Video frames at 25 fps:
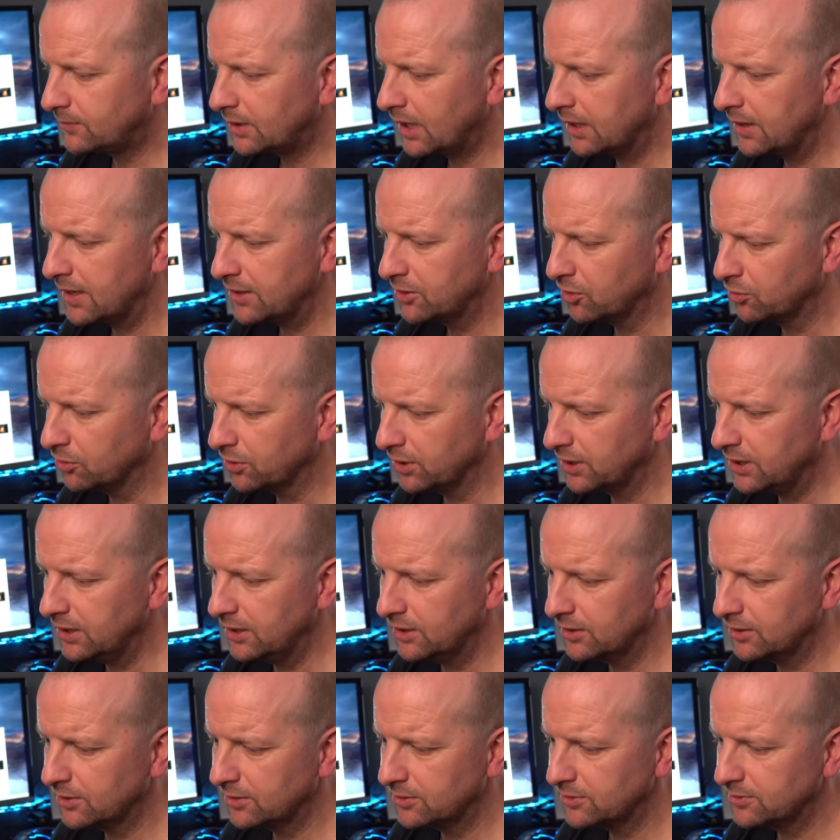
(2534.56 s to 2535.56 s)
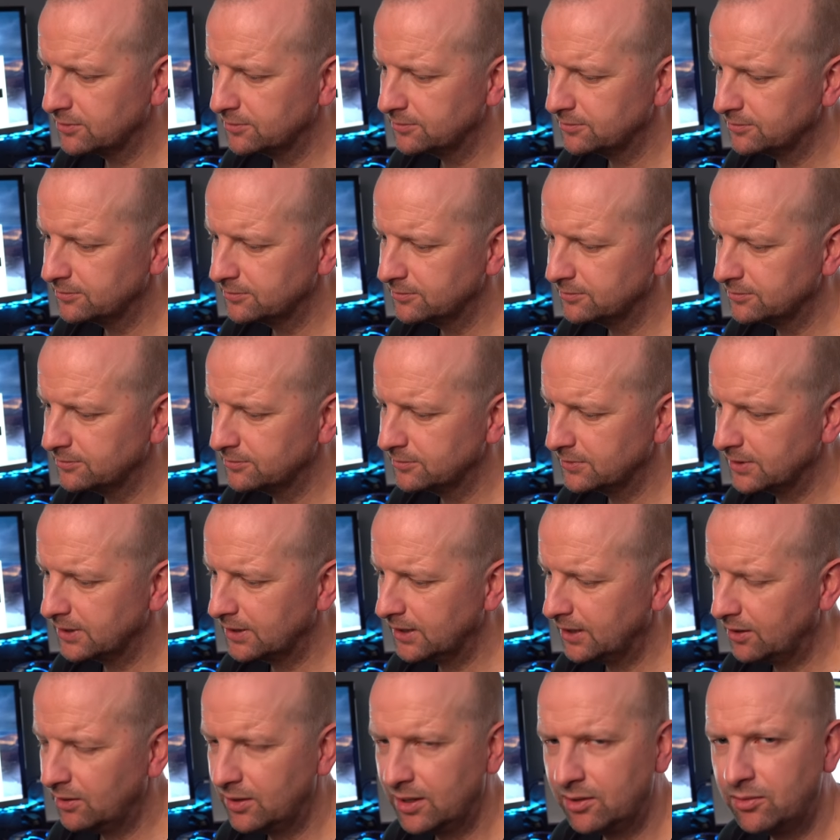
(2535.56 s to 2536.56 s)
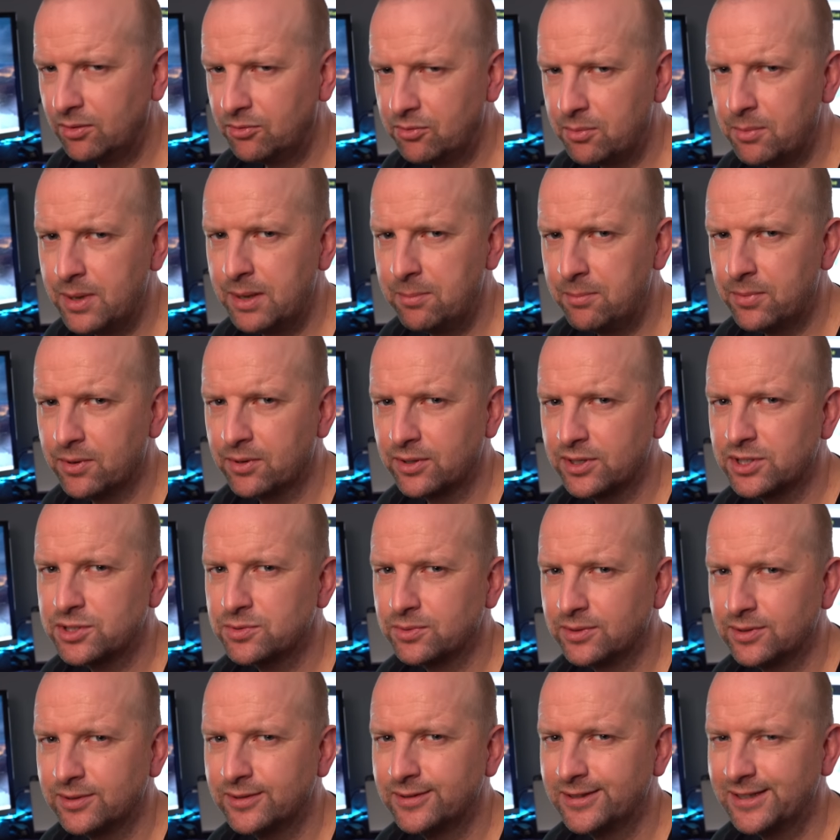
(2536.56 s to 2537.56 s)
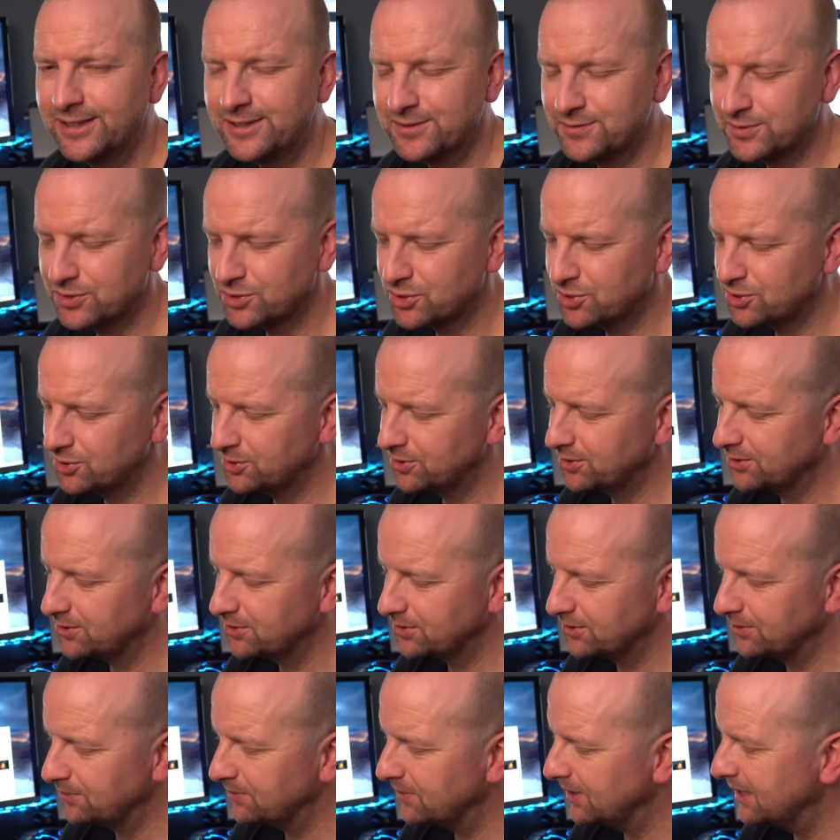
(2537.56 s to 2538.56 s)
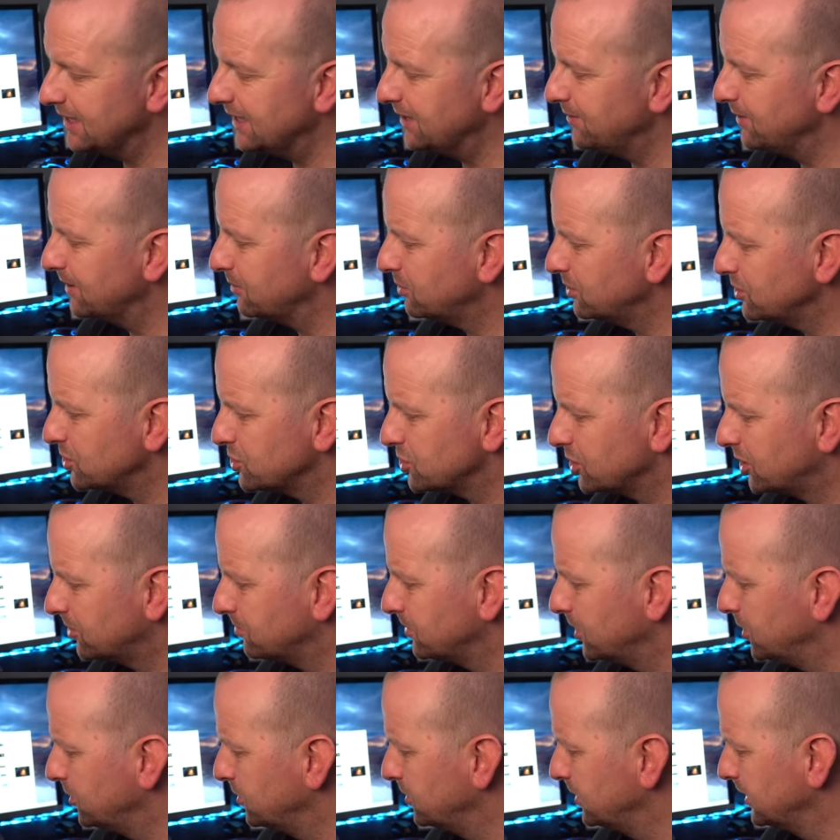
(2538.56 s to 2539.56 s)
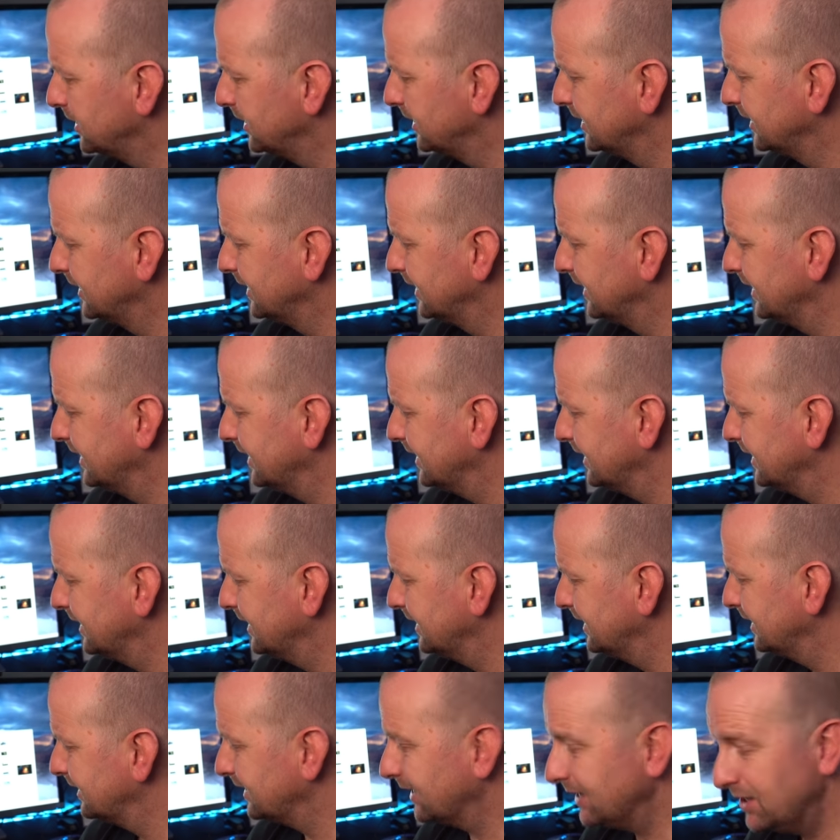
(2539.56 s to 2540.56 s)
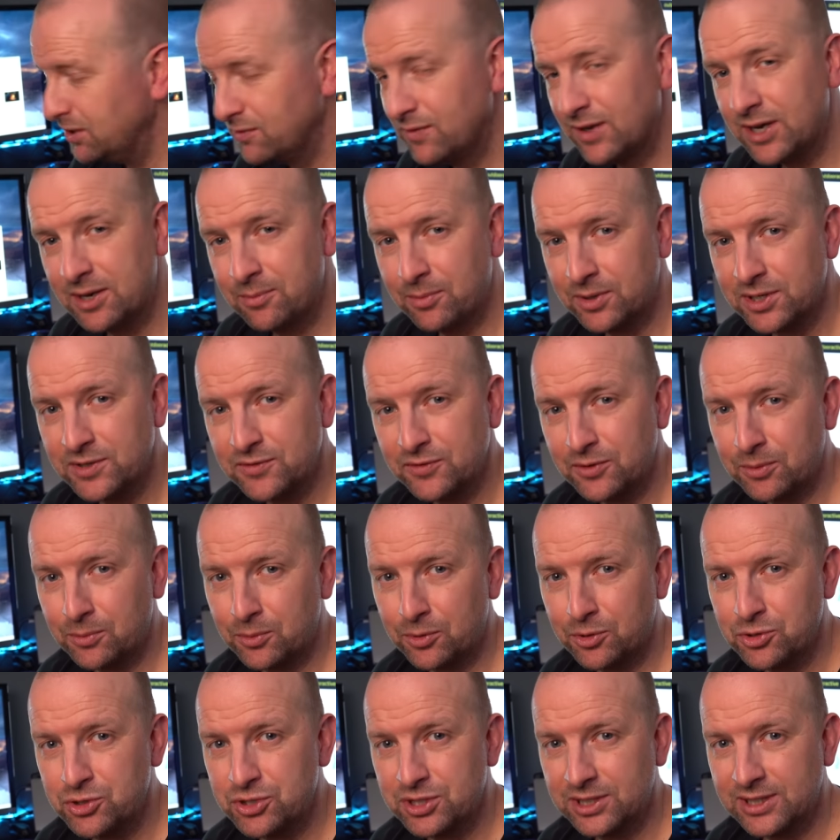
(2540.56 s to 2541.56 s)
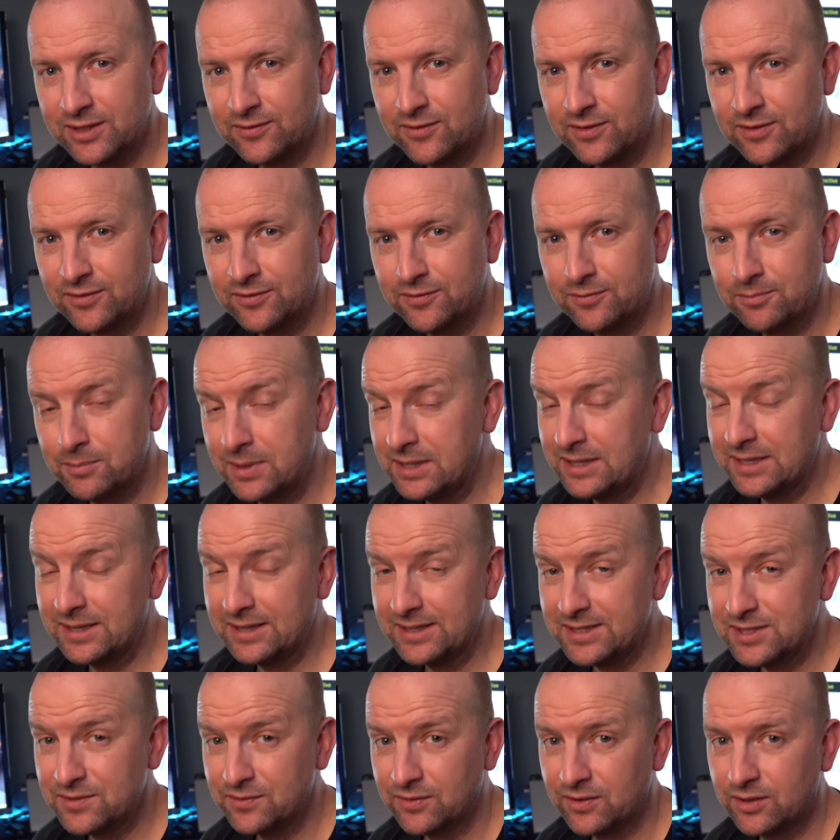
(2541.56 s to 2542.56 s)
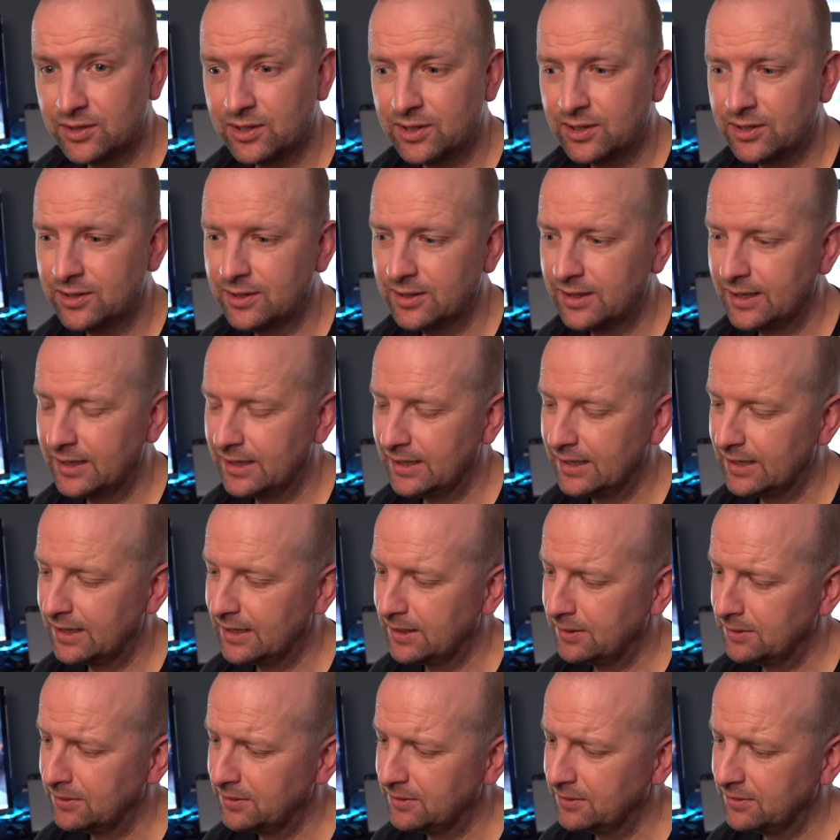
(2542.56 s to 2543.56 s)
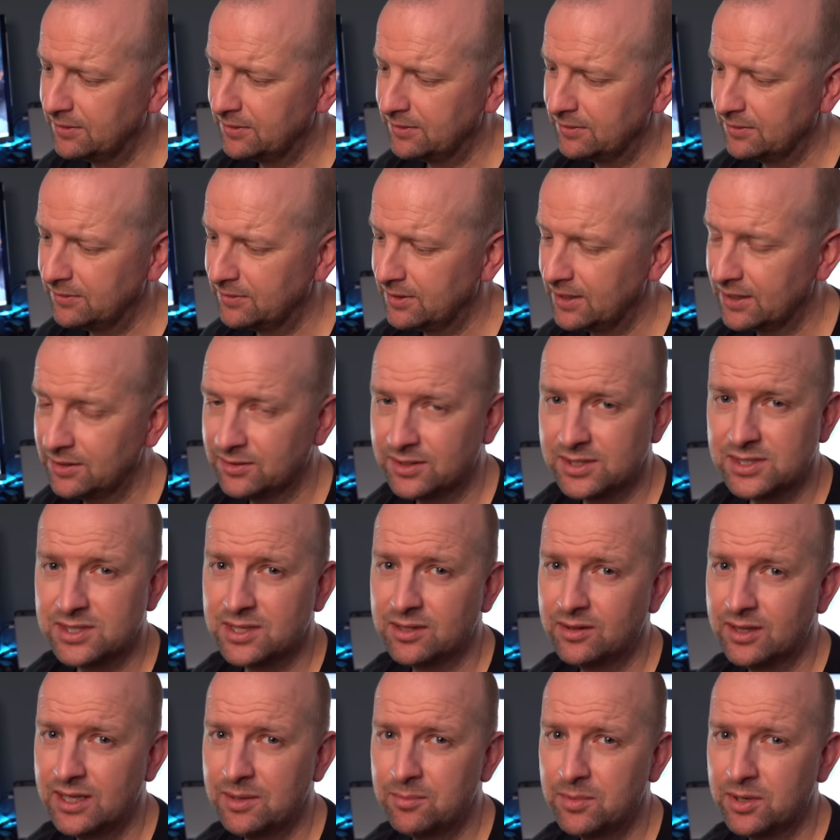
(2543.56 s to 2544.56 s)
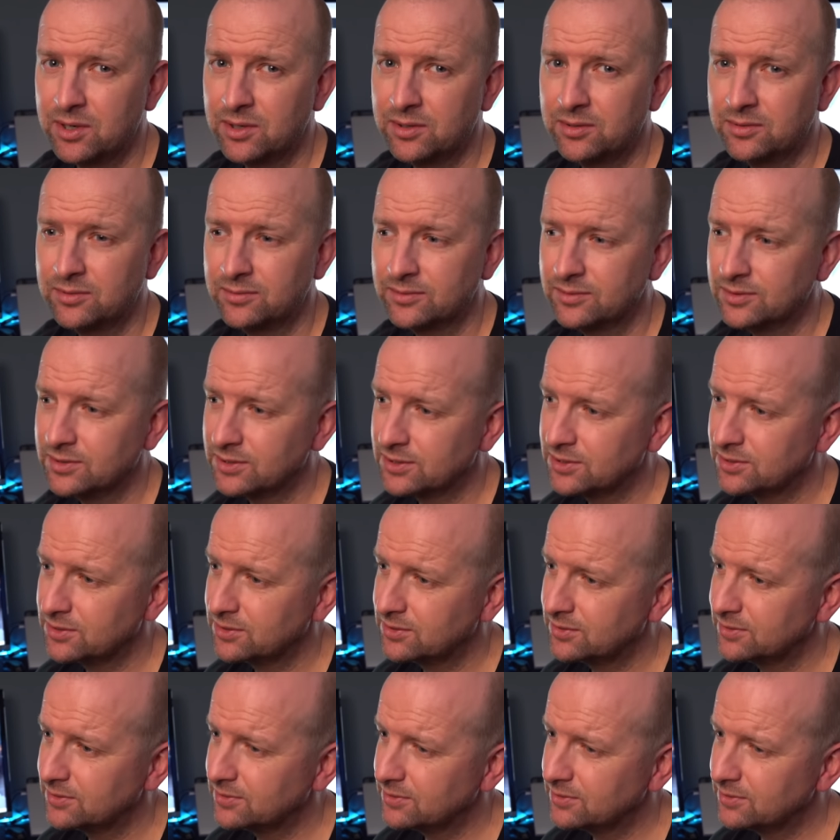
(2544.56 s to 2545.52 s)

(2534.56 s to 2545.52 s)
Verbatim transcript: Had all the gear. I'll, uh, I'll remember this one, that's for sure. So anyway, I'm going to shut up now. Thank you very much for watching if you've made it this far. And yeah, disclaimer, just